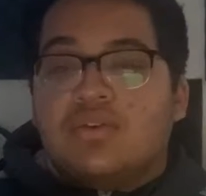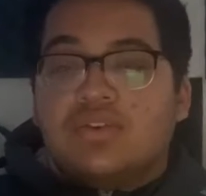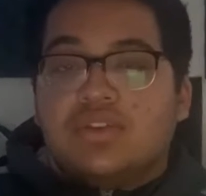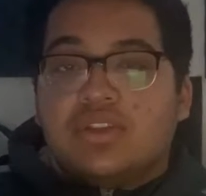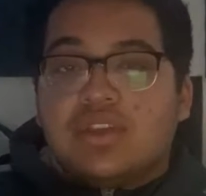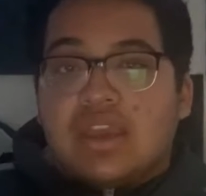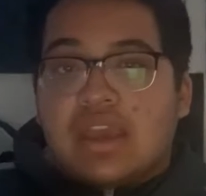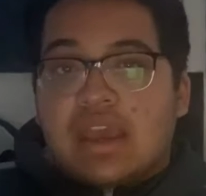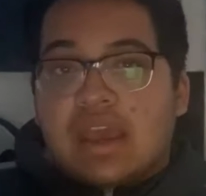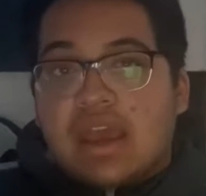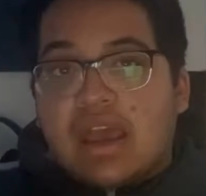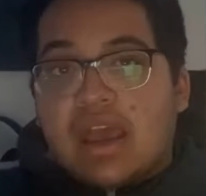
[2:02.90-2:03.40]

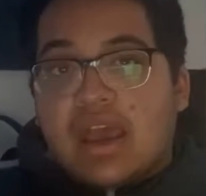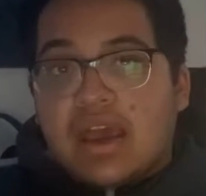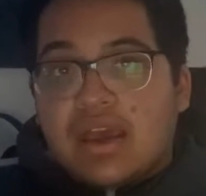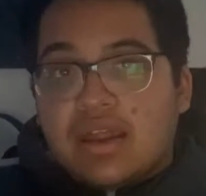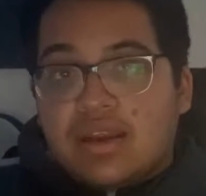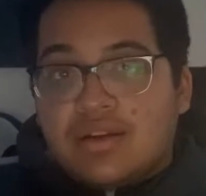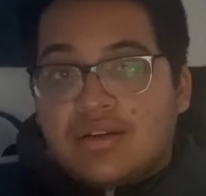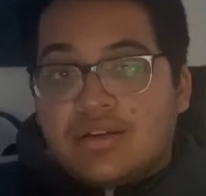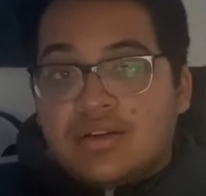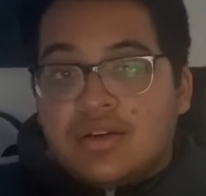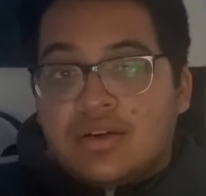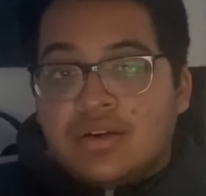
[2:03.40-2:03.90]
had
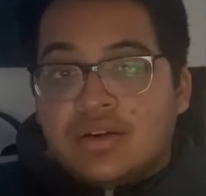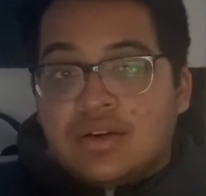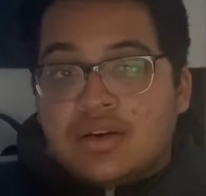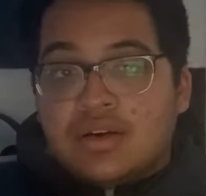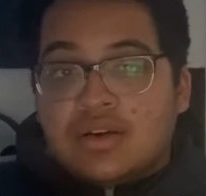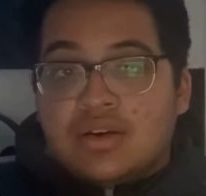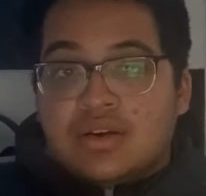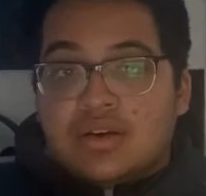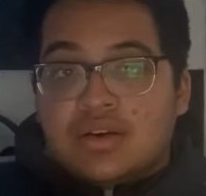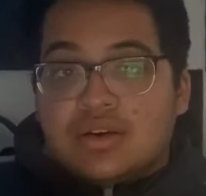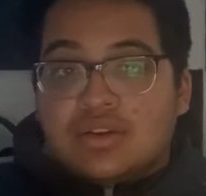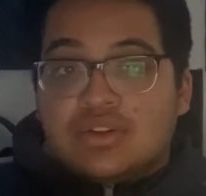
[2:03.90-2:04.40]

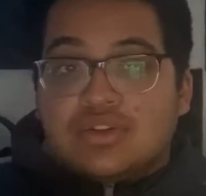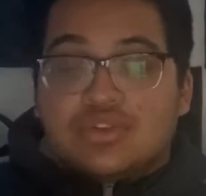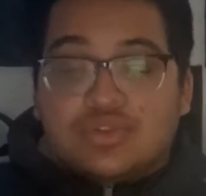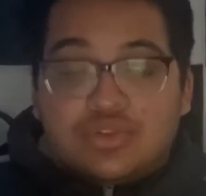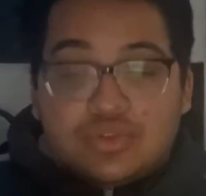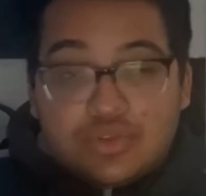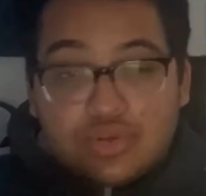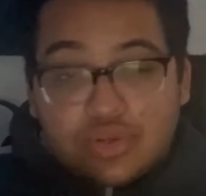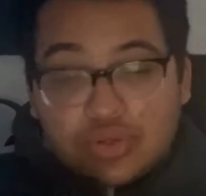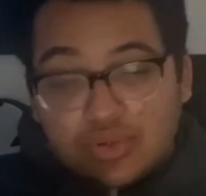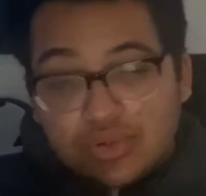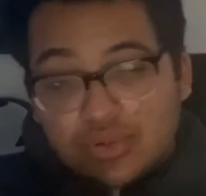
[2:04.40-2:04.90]

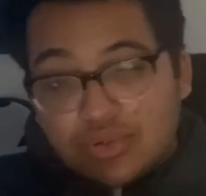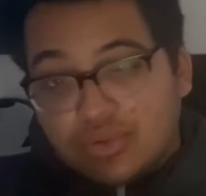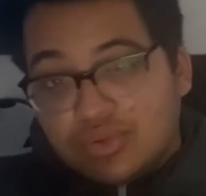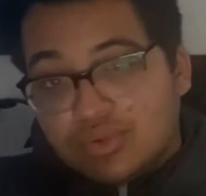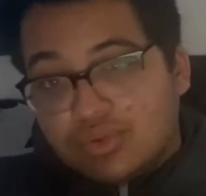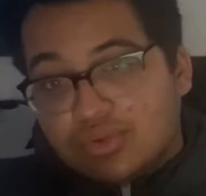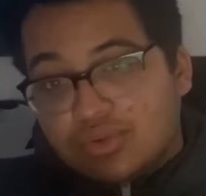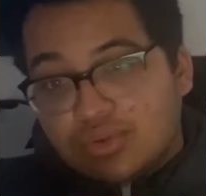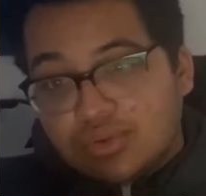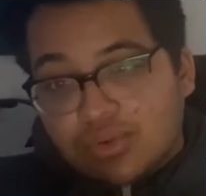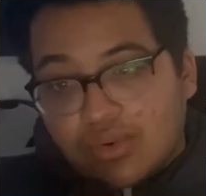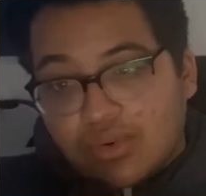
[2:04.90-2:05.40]

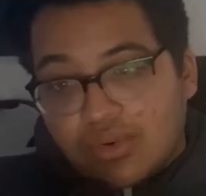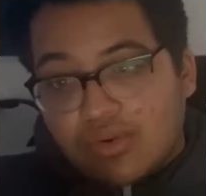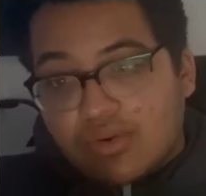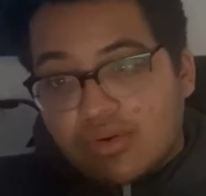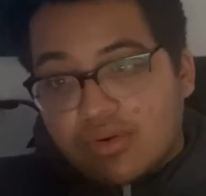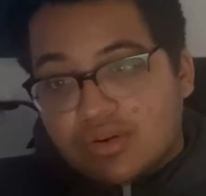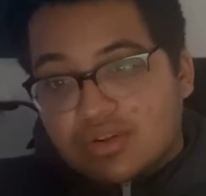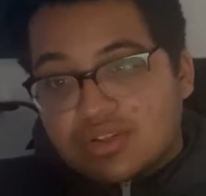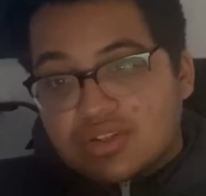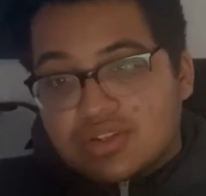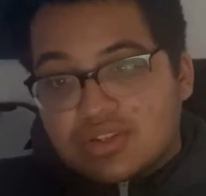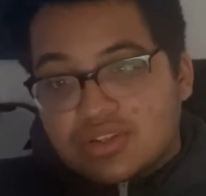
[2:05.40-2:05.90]
2
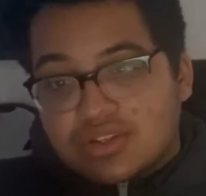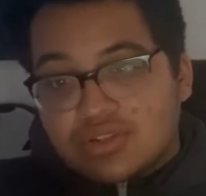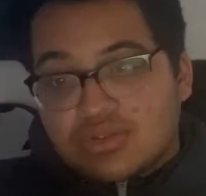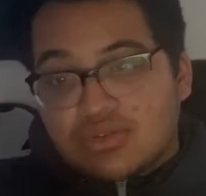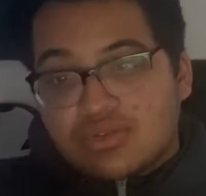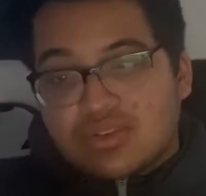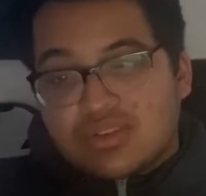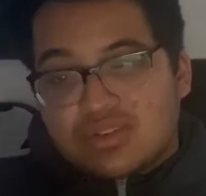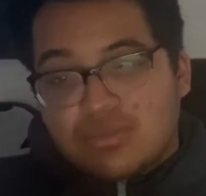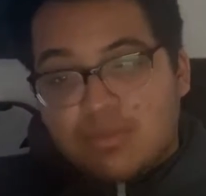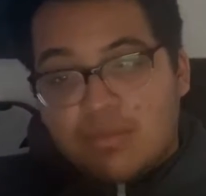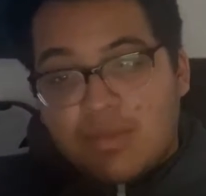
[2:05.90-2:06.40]
origin
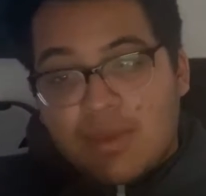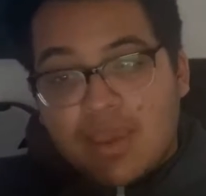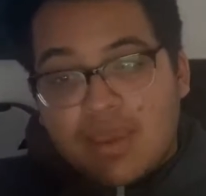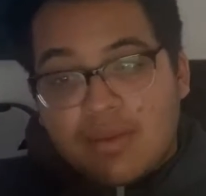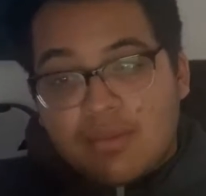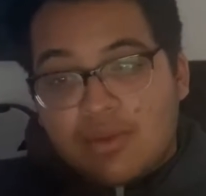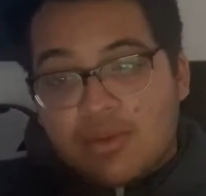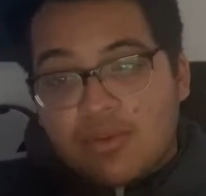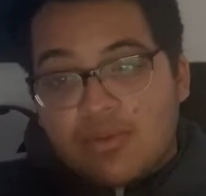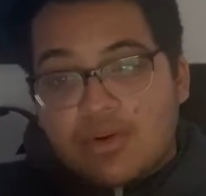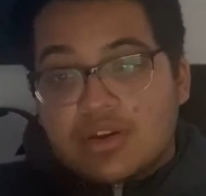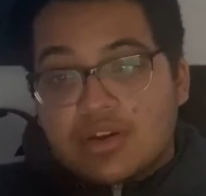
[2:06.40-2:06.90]
stories, maybe
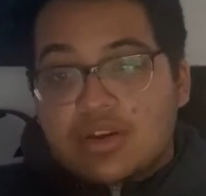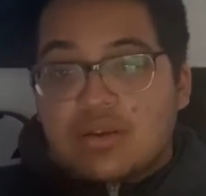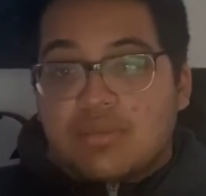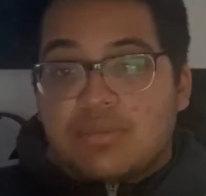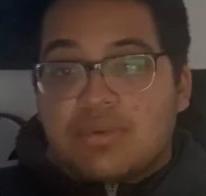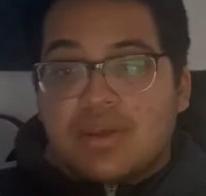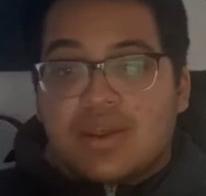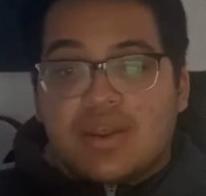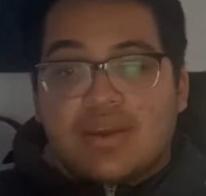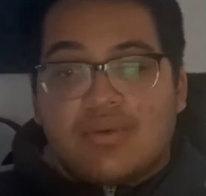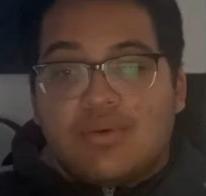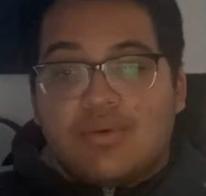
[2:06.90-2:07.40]
one
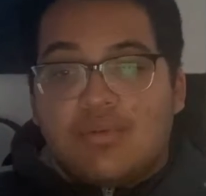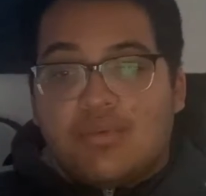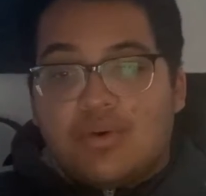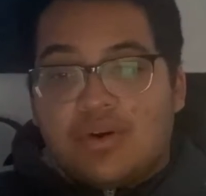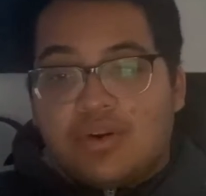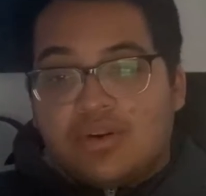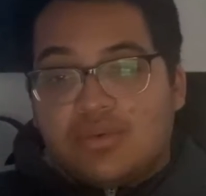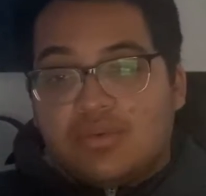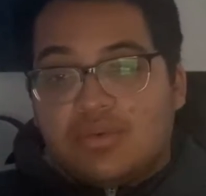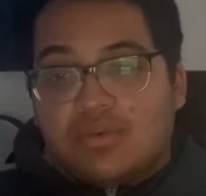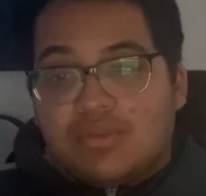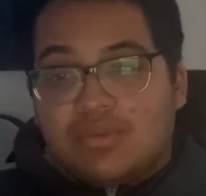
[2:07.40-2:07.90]
depending when
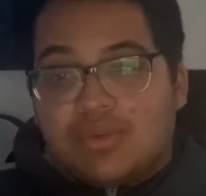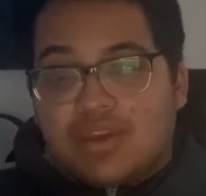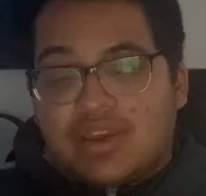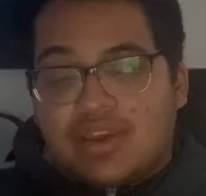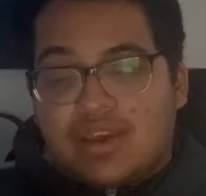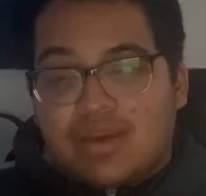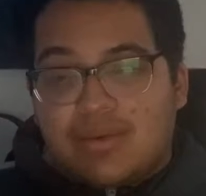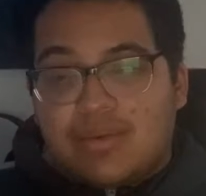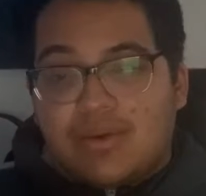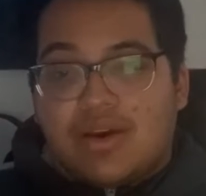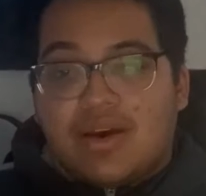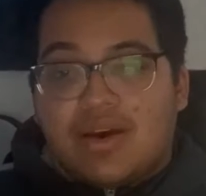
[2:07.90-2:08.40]
Wonder Woman
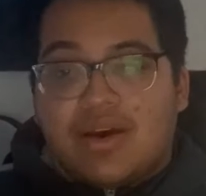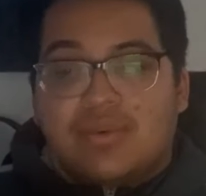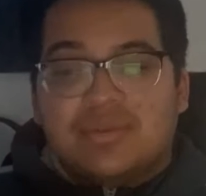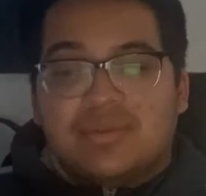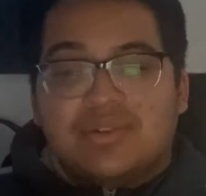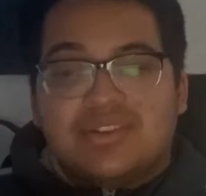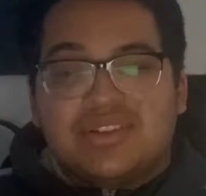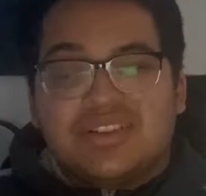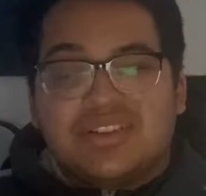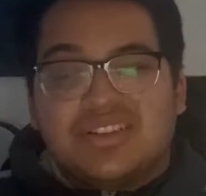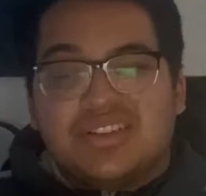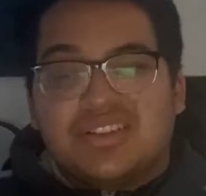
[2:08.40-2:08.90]
came out. I'm going to
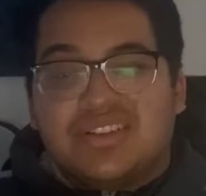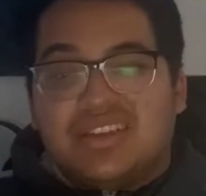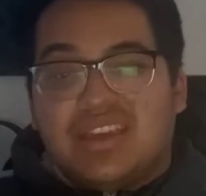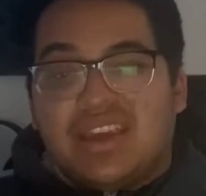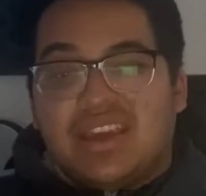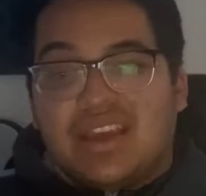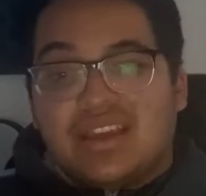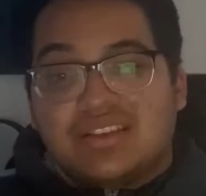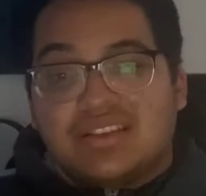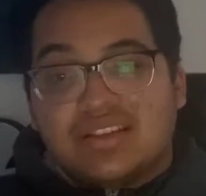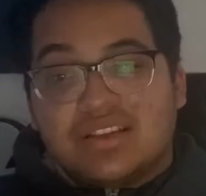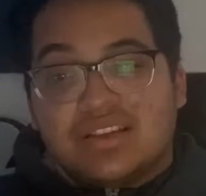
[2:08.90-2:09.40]
just
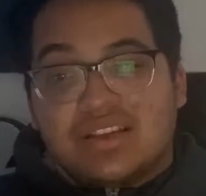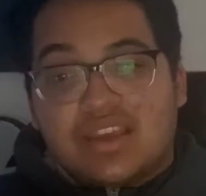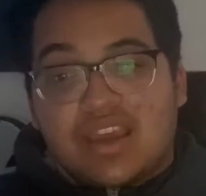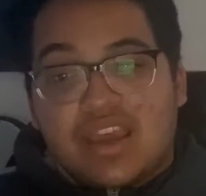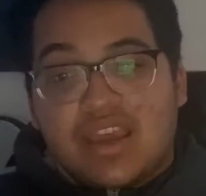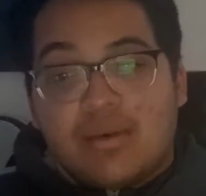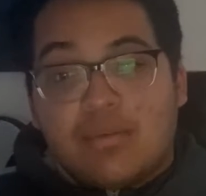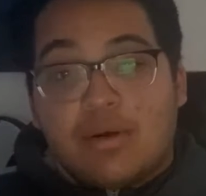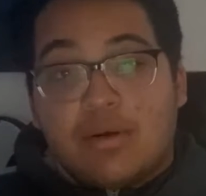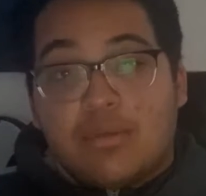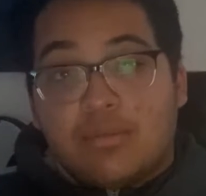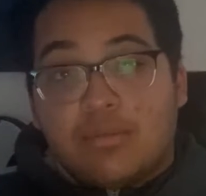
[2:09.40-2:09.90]
guess it came
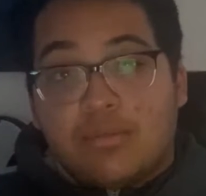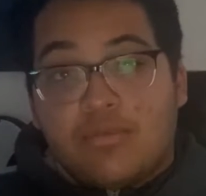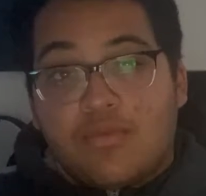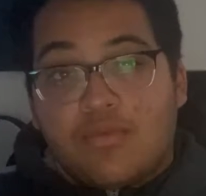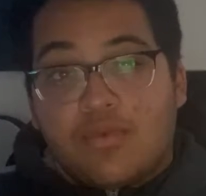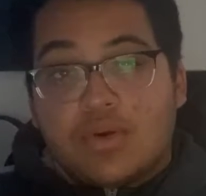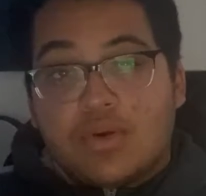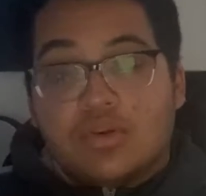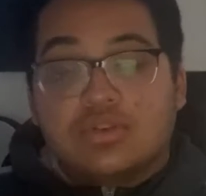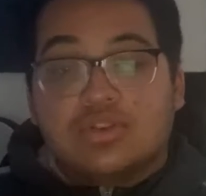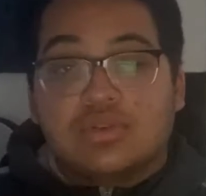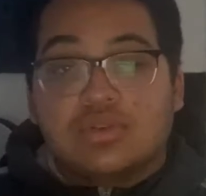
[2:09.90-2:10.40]
out
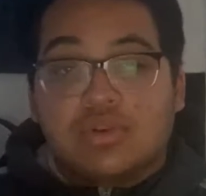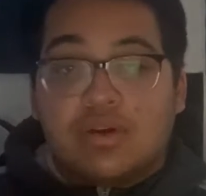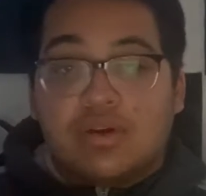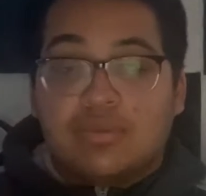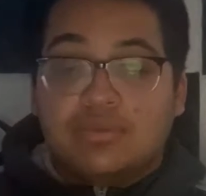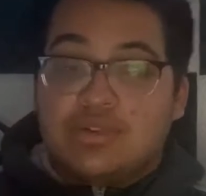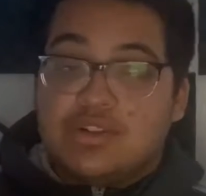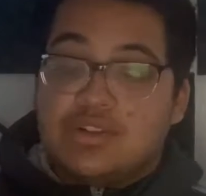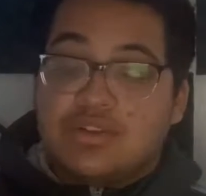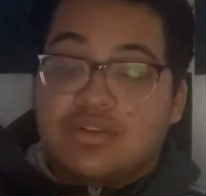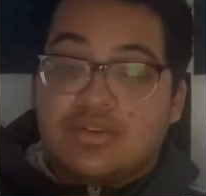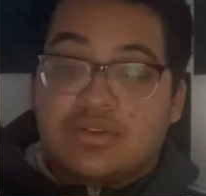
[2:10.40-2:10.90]
before, so I'm
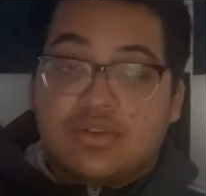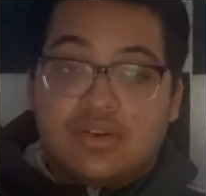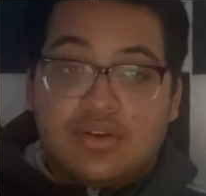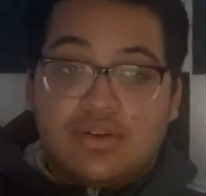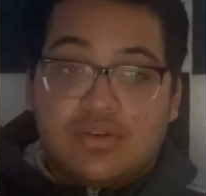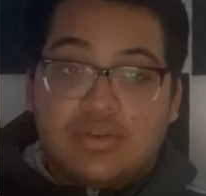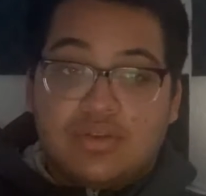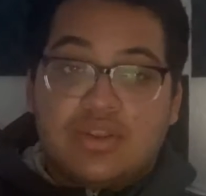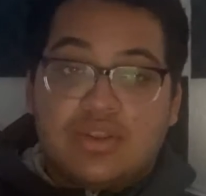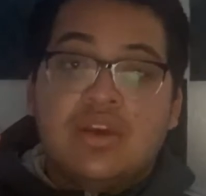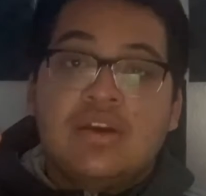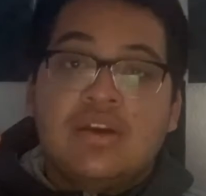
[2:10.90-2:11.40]
just going to go with...